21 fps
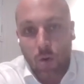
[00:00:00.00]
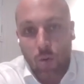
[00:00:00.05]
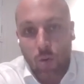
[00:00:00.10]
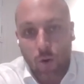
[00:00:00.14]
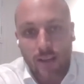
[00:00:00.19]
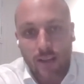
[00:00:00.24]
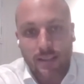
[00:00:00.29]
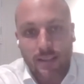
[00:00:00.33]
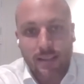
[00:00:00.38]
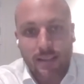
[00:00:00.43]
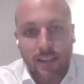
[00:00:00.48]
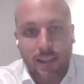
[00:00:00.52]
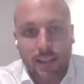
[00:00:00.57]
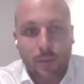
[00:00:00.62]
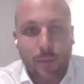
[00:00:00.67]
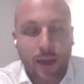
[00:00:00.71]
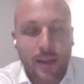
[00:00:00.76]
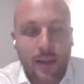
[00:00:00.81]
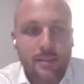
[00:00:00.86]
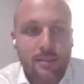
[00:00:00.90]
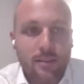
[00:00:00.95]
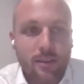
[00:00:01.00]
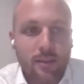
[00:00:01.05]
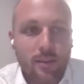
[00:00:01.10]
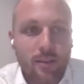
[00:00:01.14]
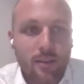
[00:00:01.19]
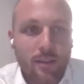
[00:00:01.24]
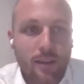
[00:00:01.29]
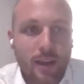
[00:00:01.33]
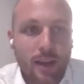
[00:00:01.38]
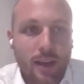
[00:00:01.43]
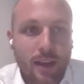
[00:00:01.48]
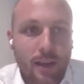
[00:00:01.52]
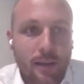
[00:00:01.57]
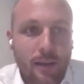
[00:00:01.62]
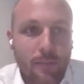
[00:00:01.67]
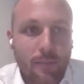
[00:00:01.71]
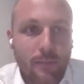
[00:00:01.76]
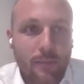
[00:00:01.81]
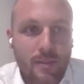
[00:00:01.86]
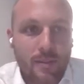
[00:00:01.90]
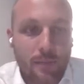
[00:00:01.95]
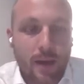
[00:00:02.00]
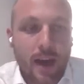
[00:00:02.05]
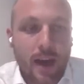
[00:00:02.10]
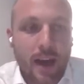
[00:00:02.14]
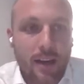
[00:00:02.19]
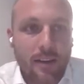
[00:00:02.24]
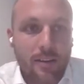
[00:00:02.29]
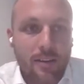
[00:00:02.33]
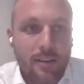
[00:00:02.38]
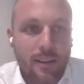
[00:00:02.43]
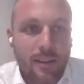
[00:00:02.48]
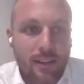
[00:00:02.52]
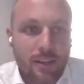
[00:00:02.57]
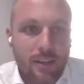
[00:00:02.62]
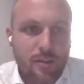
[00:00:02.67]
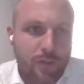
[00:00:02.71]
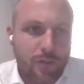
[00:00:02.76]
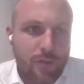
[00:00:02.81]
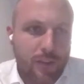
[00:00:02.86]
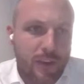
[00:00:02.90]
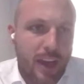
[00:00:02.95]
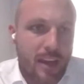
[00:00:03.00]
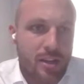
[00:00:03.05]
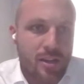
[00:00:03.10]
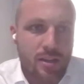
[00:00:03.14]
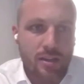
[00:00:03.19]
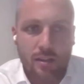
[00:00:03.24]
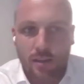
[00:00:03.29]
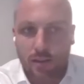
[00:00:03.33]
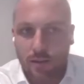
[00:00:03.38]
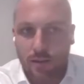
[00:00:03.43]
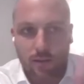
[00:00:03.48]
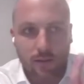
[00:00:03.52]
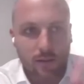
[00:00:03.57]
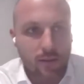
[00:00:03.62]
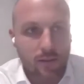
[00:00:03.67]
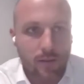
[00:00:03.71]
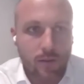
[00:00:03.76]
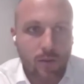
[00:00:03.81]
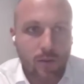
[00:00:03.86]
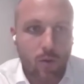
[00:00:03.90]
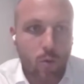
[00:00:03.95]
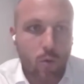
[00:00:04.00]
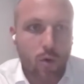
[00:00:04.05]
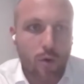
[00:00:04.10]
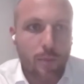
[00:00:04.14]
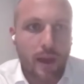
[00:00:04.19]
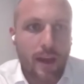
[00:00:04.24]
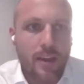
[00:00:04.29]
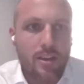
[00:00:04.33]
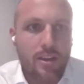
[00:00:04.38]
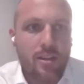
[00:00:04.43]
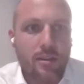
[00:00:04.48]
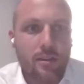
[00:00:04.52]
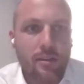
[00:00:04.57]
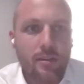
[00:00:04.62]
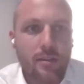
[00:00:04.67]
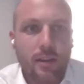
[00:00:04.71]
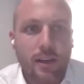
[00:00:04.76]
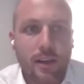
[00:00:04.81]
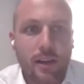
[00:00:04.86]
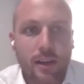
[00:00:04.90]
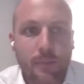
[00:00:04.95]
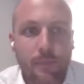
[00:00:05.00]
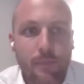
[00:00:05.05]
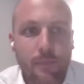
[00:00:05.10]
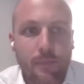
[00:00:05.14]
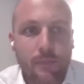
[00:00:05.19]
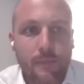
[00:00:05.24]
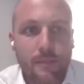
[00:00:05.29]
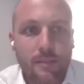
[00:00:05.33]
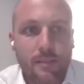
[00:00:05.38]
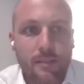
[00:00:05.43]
Recently, based on demand and the electrification and your automation